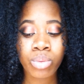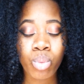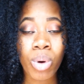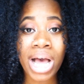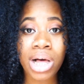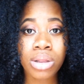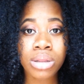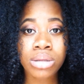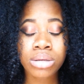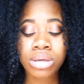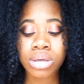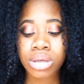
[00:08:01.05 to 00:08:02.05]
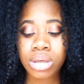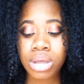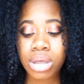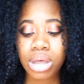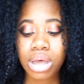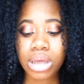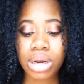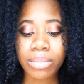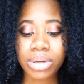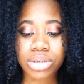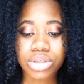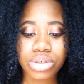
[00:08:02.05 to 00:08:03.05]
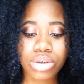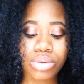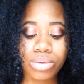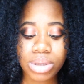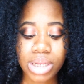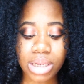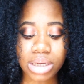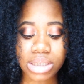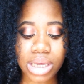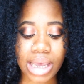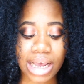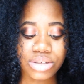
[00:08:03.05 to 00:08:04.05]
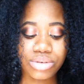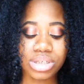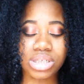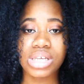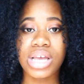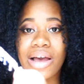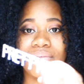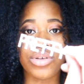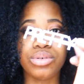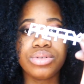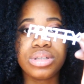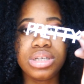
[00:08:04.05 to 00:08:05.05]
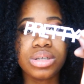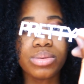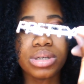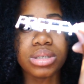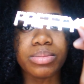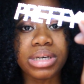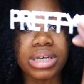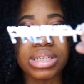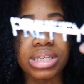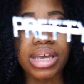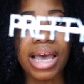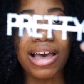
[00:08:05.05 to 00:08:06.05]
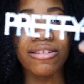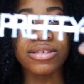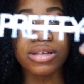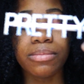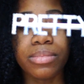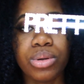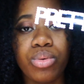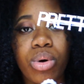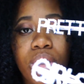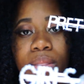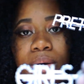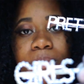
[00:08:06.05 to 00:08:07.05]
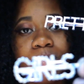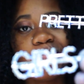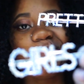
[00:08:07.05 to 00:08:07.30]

well. And I'm going to show you what that looks like. As you can see, I've used these ones because they have some blue on them.